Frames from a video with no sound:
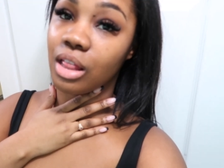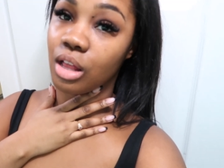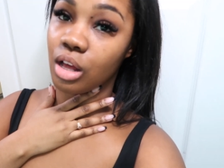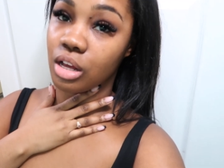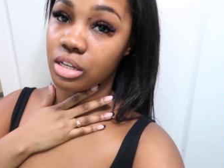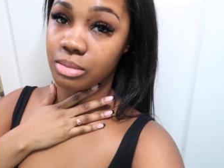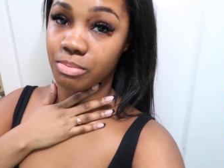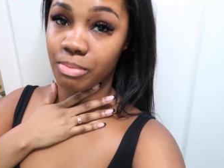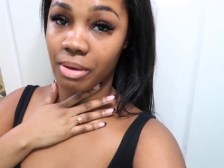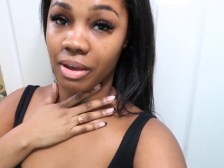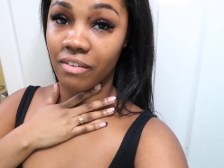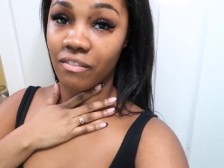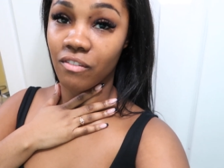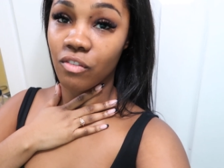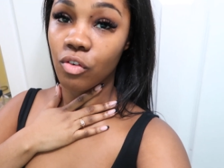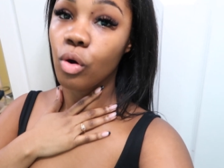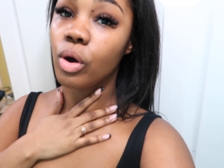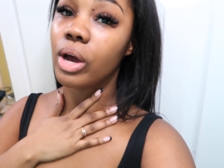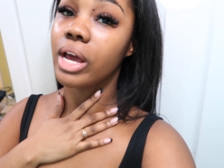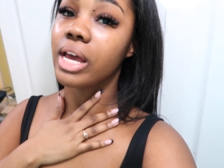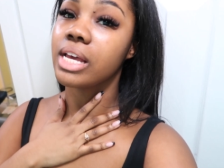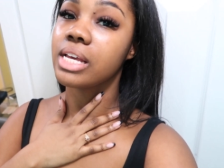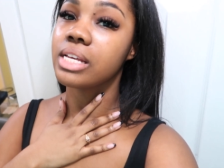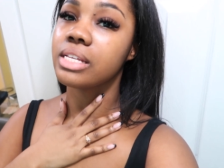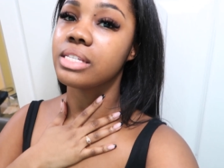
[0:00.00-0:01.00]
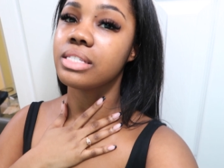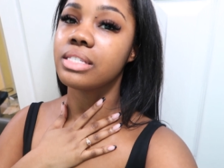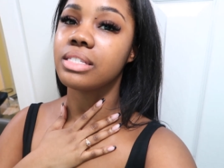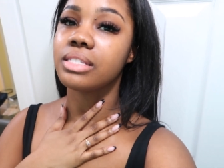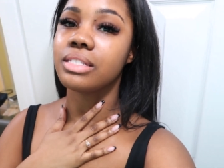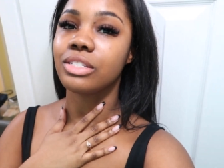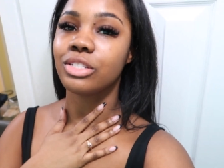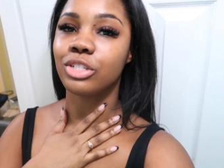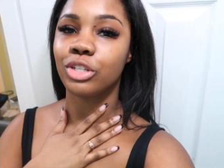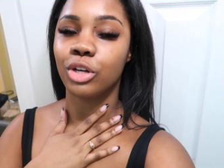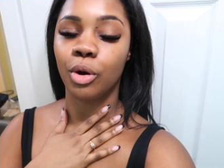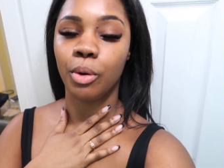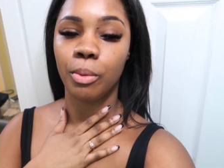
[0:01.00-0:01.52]
I lost my voice.
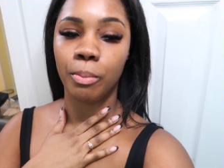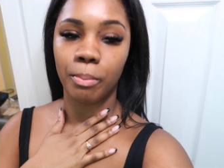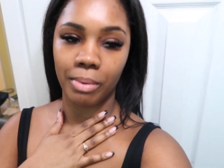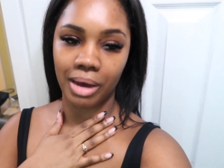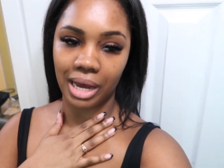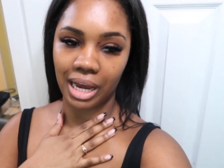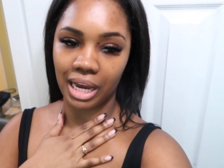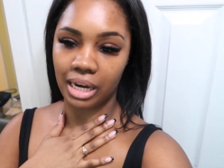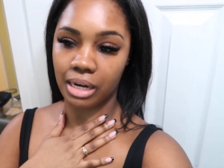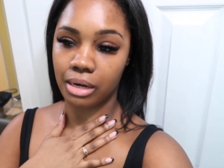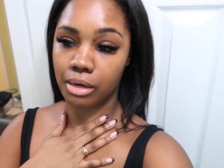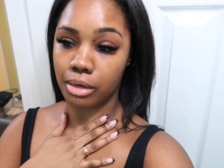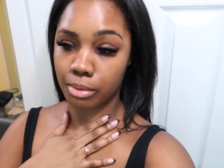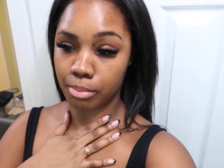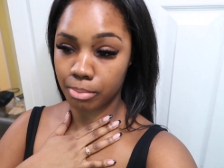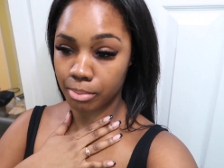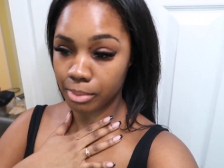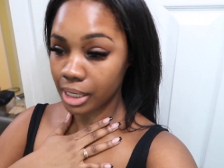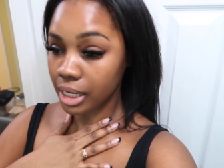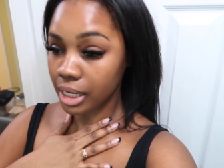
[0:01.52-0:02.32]
Don't mind